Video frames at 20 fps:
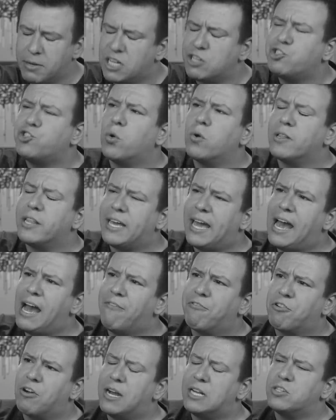But then shortly
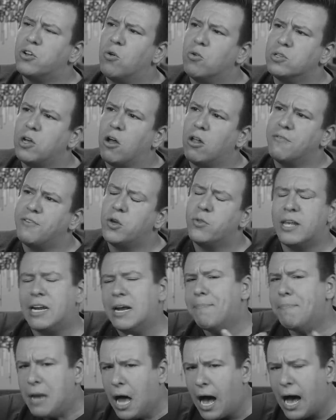after, I told all of you that
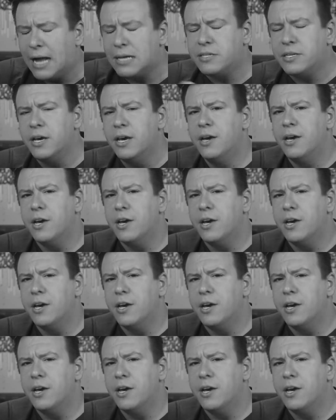I'm not